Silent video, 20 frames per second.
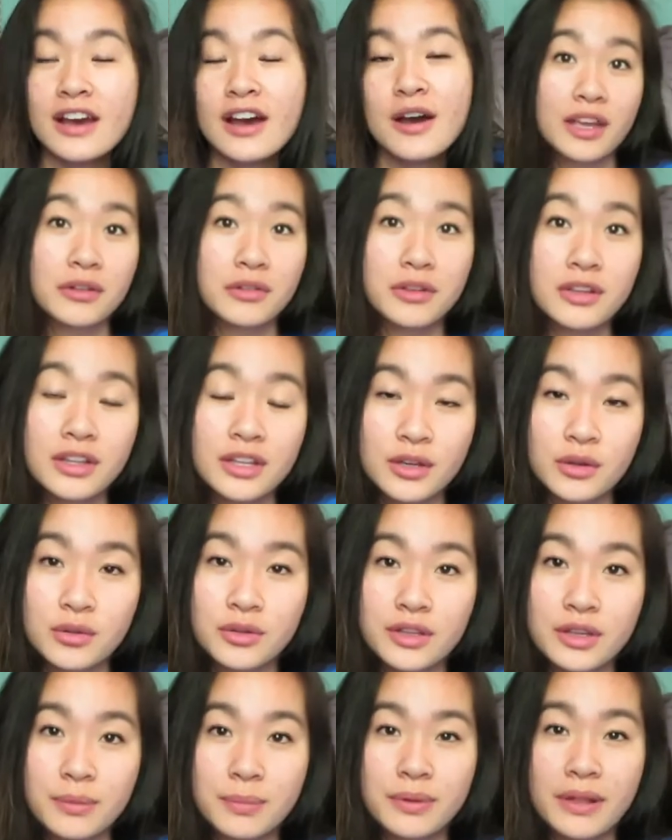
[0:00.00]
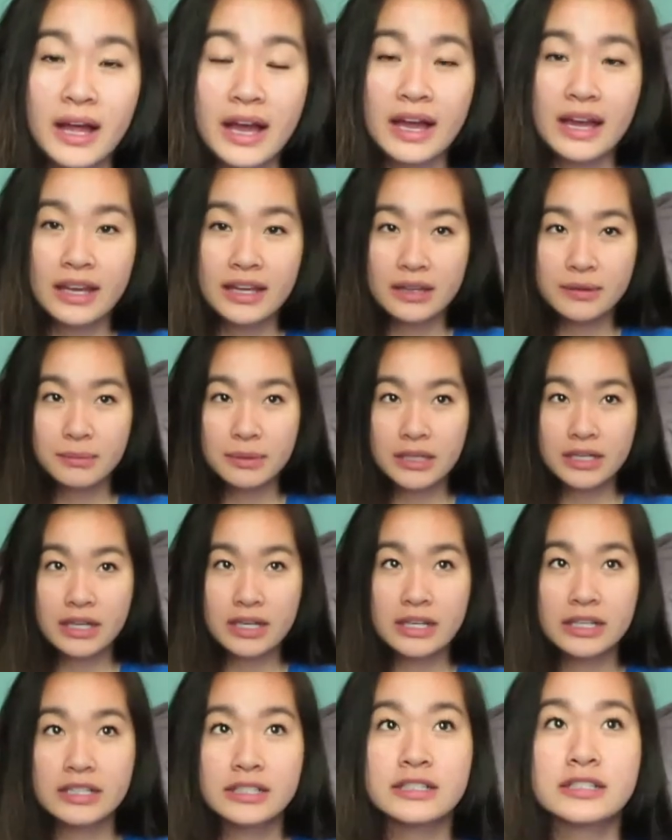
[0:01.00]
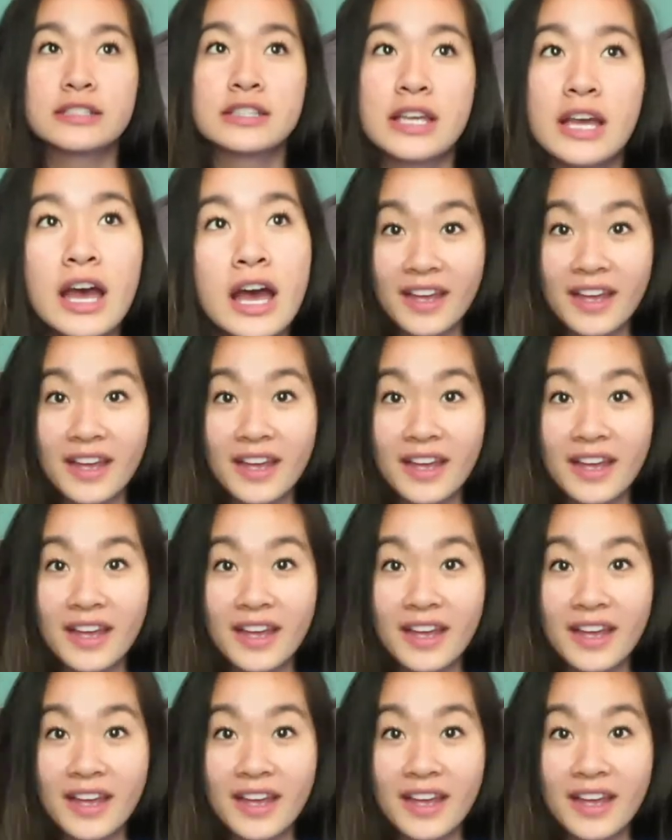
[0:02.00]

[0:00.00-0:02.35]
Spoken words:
I really only applied because